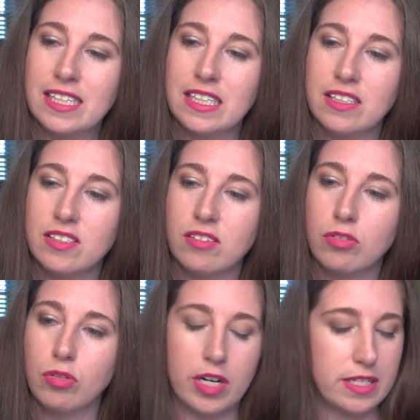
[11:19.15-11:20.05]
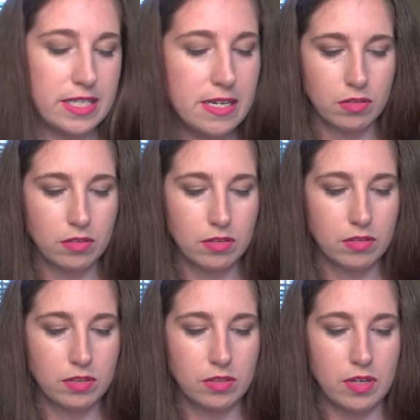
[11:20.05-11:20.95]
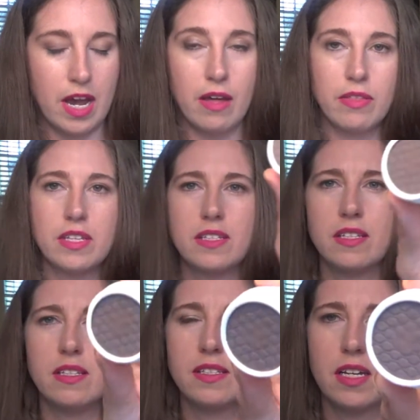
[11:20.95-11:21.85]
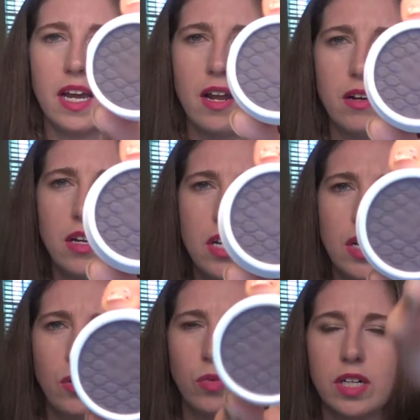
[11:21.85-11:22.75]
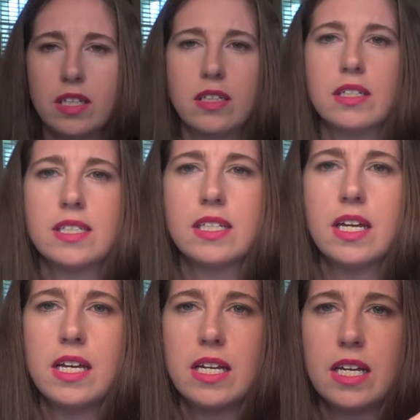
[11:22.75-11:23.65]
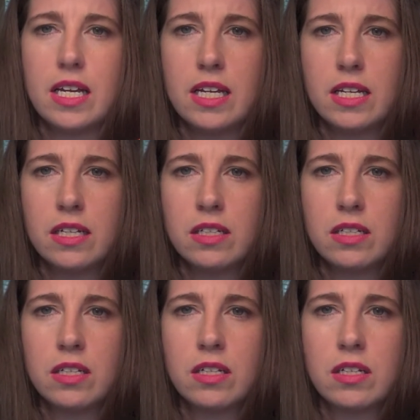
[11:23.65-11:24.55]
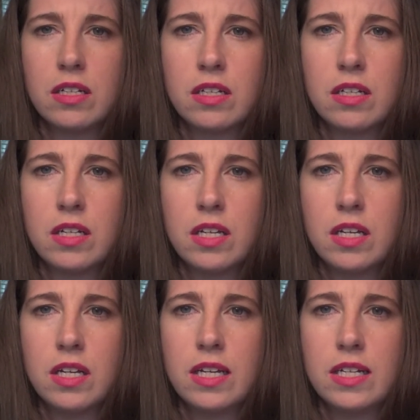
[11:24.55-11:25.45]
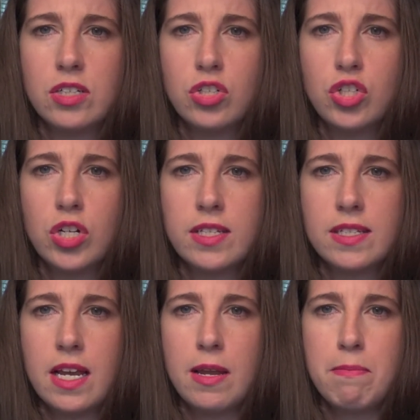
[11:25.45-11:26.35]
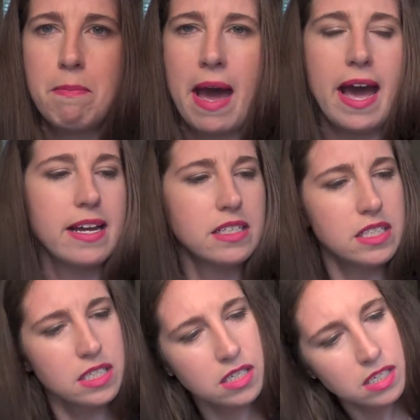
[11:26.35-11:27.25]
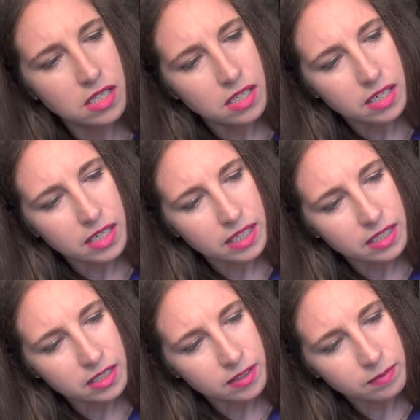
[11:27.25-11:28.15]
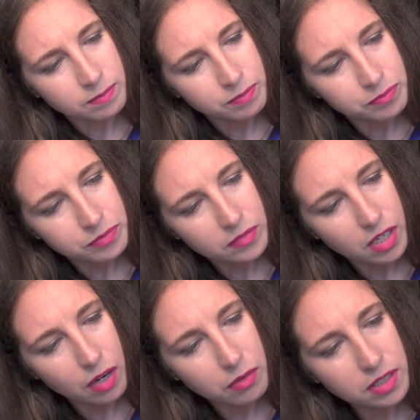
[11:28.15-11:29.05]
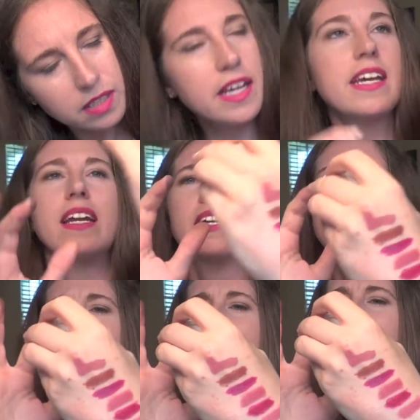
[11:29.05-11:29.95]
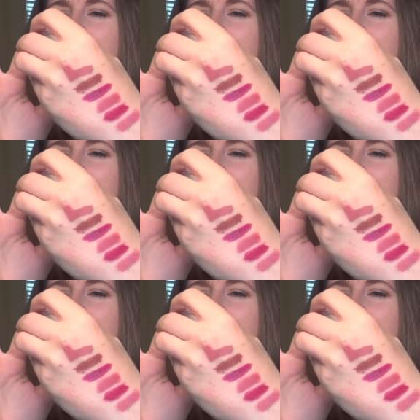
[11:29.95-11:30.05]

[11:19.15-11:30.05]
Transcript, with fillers: it is a little crazy. So yeah, this is again what it looks like, and it is just a matte, and I really like it. It's kind of